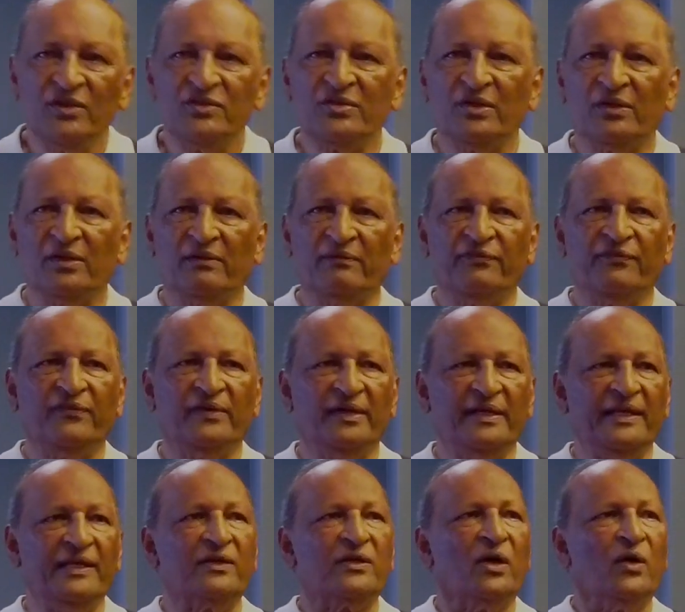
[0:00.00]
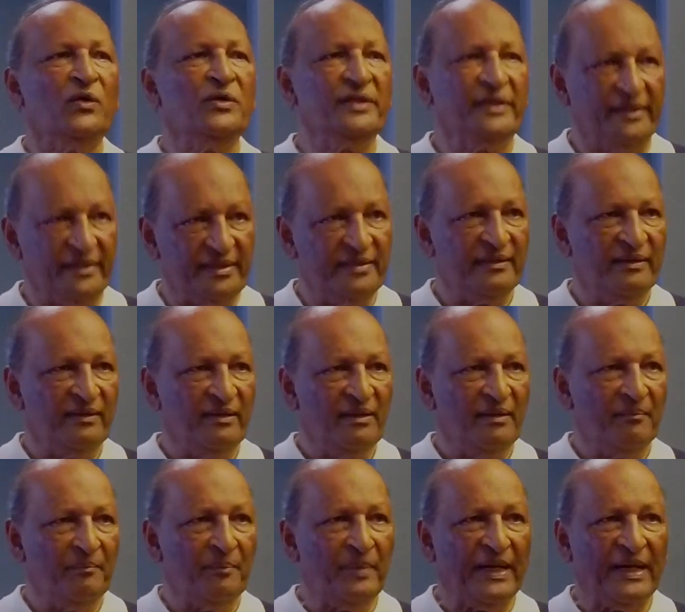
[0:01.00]
sort of eroded
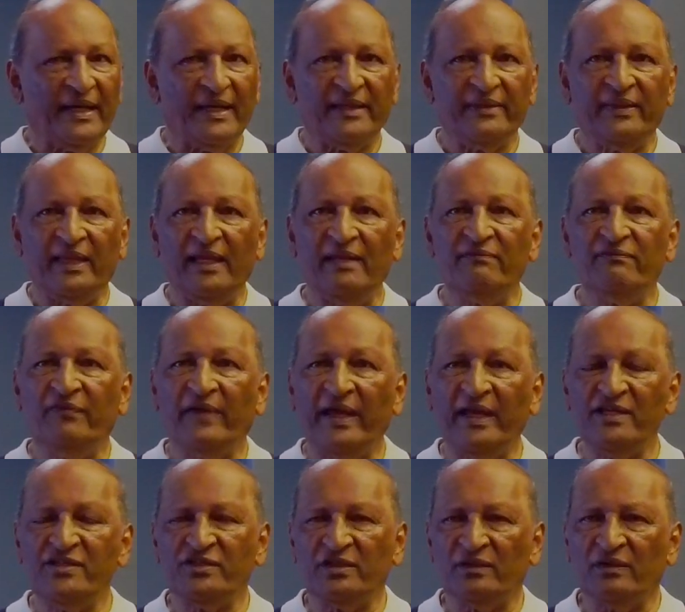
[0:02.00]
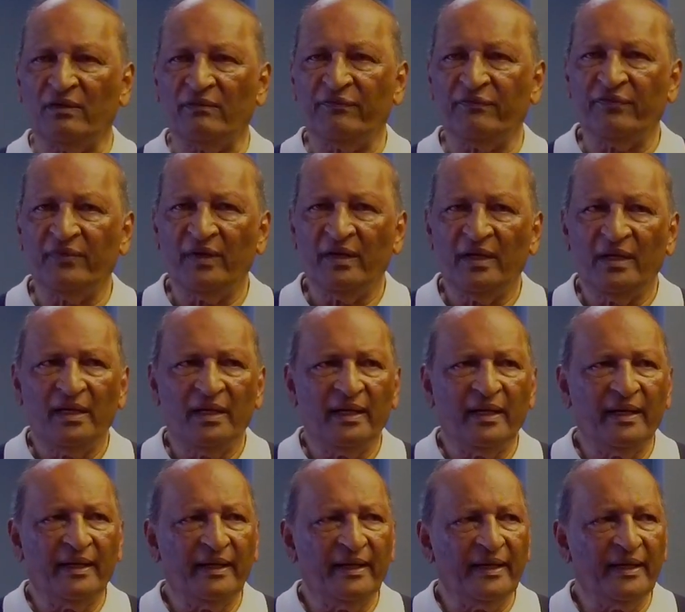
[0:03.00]
by the invasion of
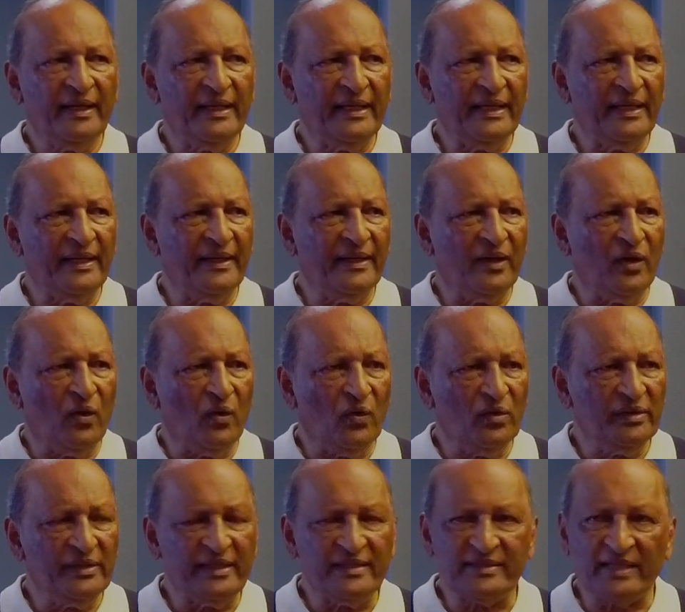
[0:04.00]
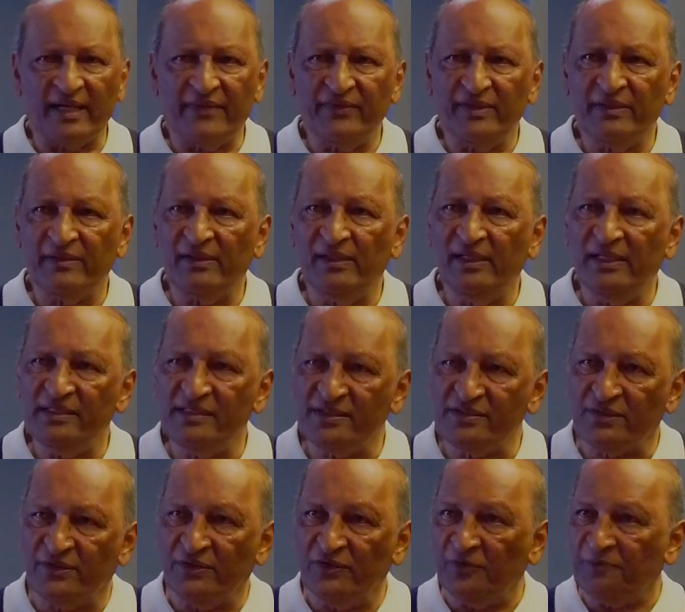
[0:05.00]
uh, all these other religious
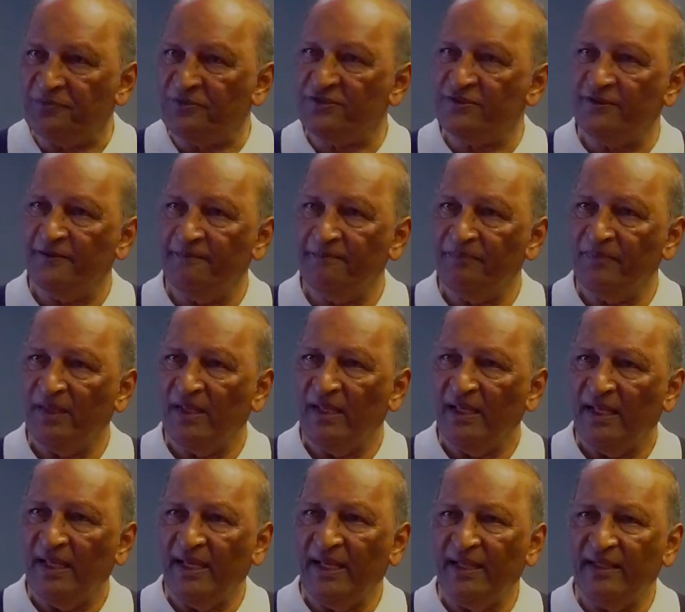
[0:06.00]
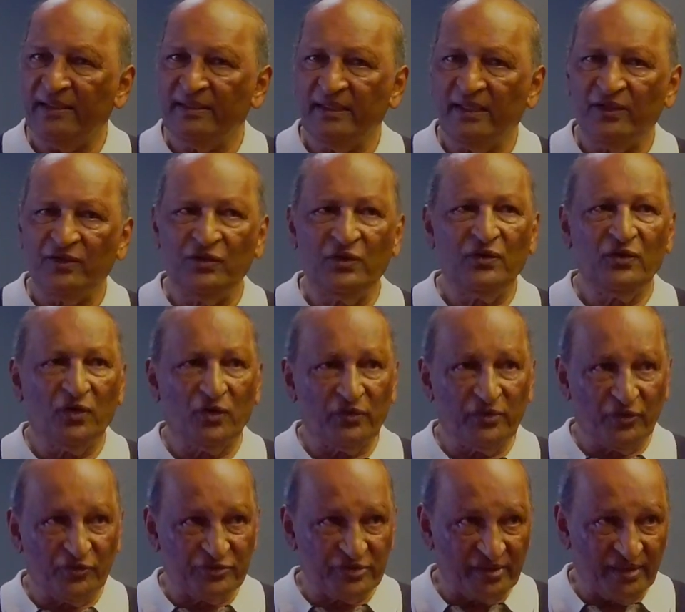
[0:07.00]
groups. And uh, you know
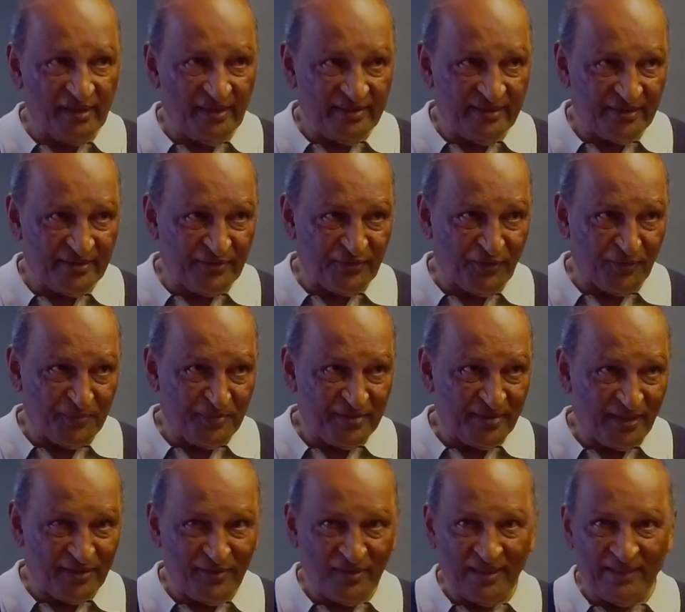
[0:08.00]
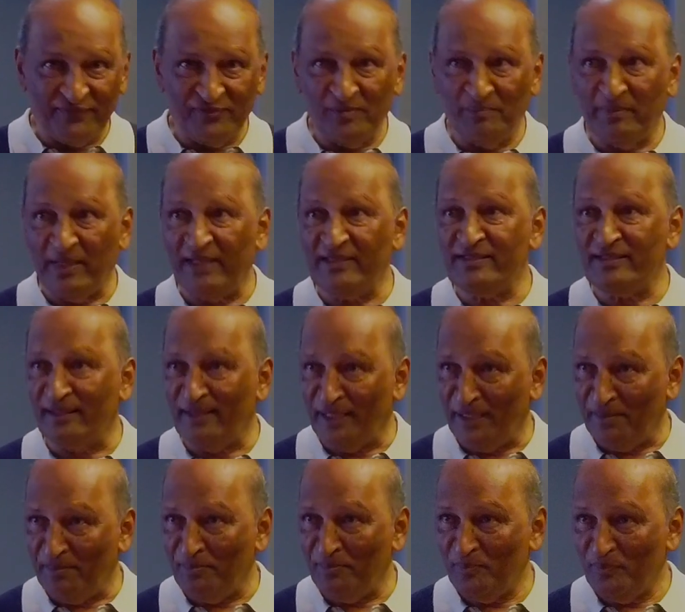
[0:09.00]
those religious groups. I don't have to mention
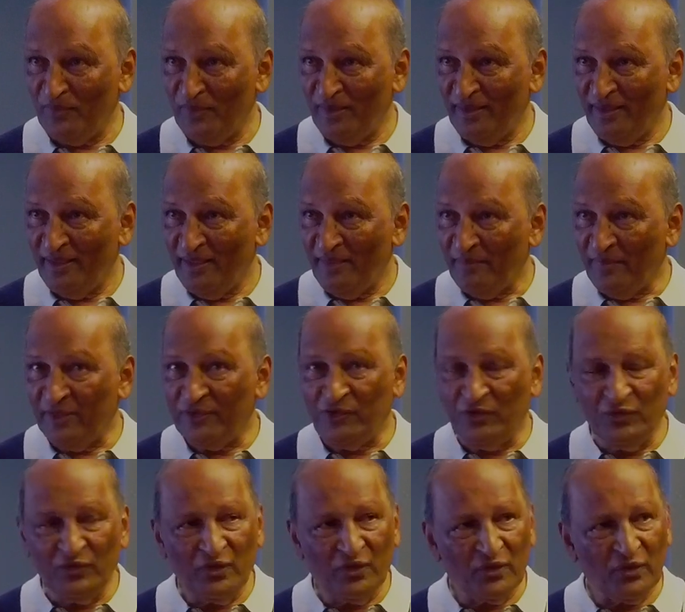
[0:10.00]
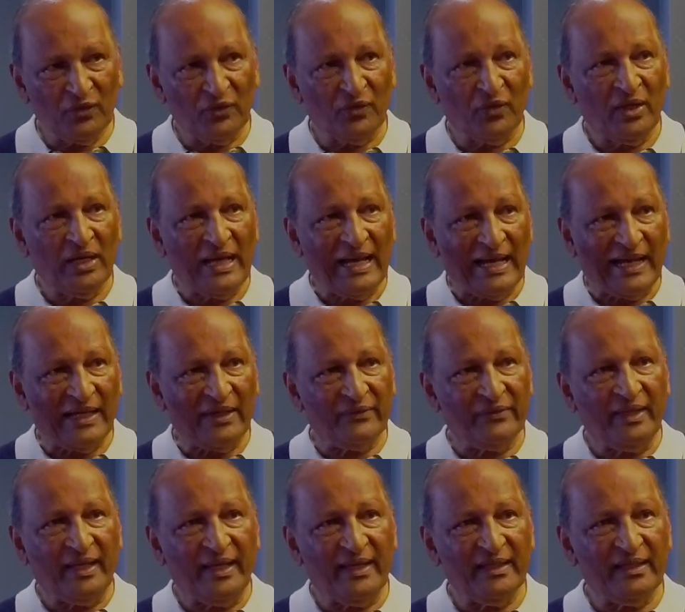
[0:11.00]
them. But you know how
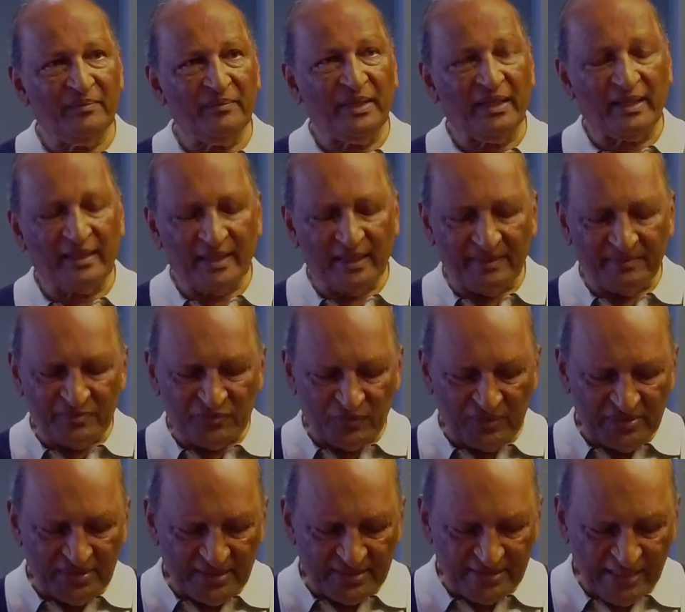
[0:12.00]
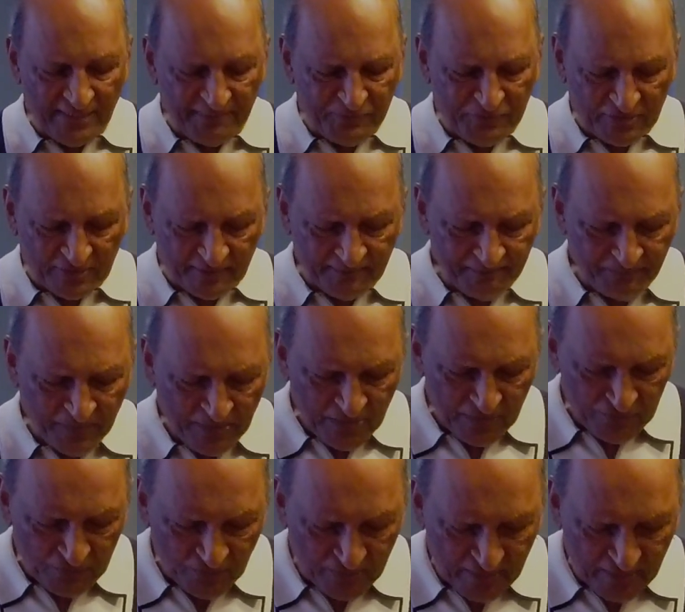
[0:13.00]
the enemy comes with deception to